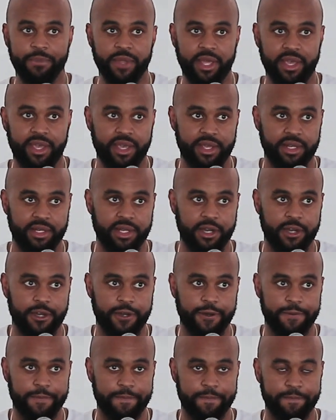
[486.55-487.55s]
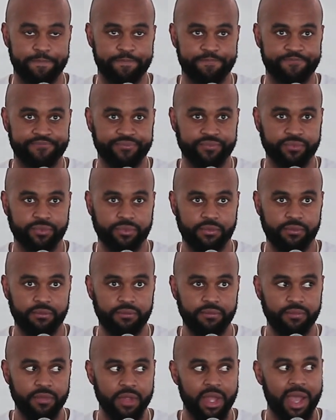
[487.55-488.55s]
And
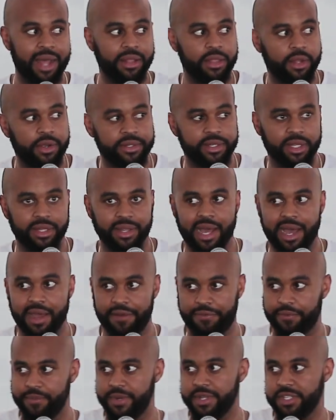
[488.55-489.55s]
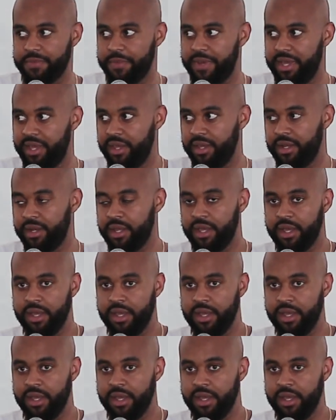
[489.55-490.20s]
I learned a lot from this man.